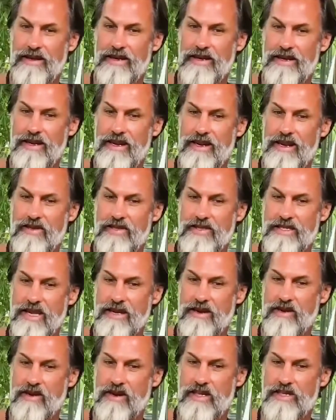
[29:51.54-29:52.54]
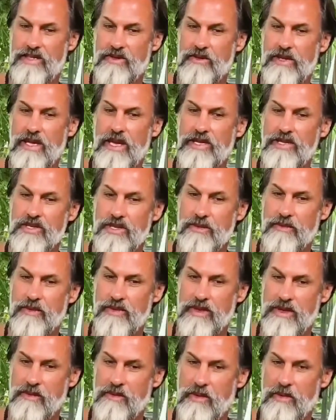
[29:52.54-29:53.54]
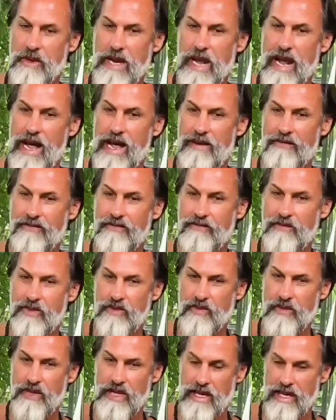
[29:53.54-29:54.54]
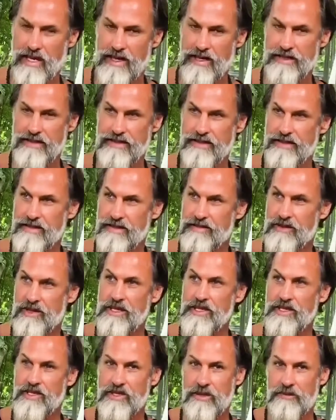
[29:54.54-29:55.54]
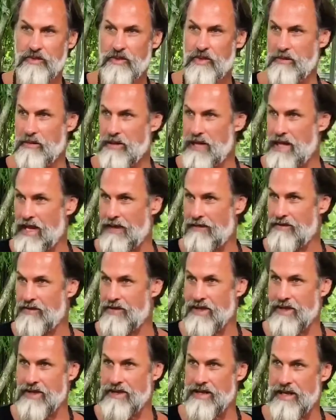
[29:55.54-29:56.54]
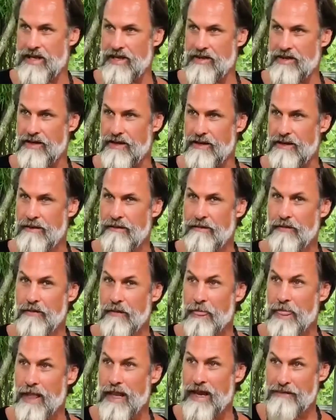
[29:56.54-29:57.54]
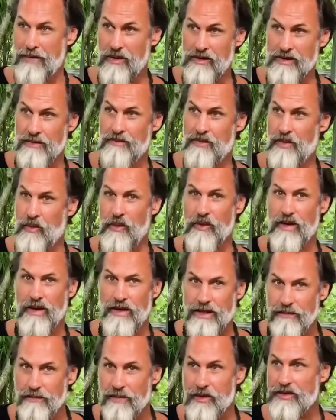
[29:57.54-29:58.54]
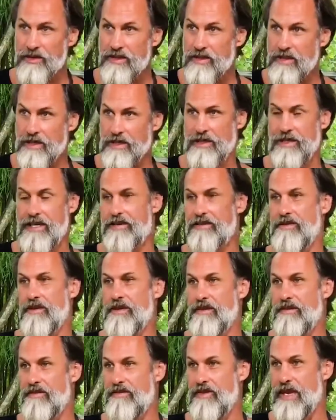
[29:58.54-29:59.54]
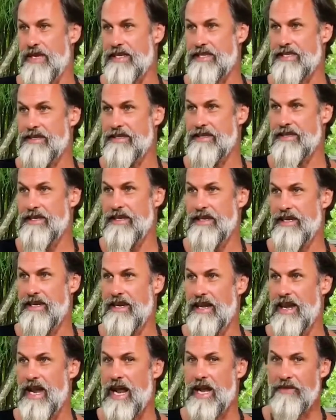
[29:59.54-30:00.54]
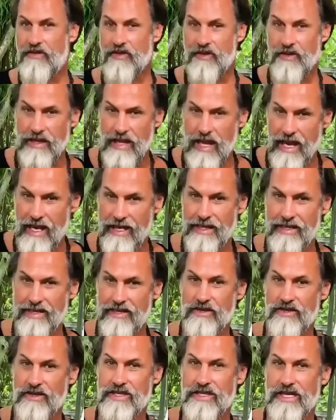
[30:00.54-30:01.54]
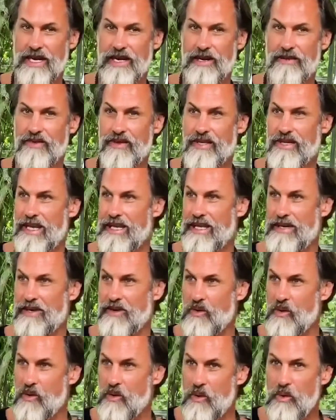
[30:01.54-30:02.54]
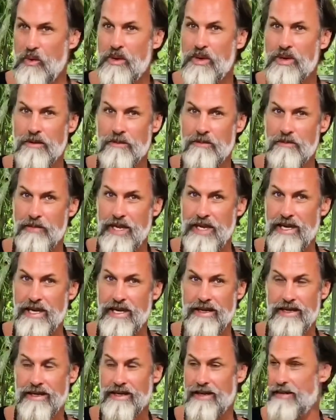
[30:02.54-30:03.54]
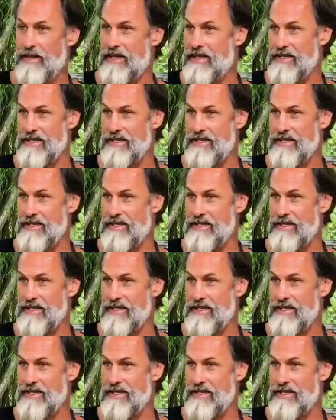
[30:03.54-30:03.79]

it's like it's a relationship with what we have between us, relationship what we have with our daughter, and most importantly, the person you're looking to in the face. And if you're lying to yourself and like who you're being, I mean,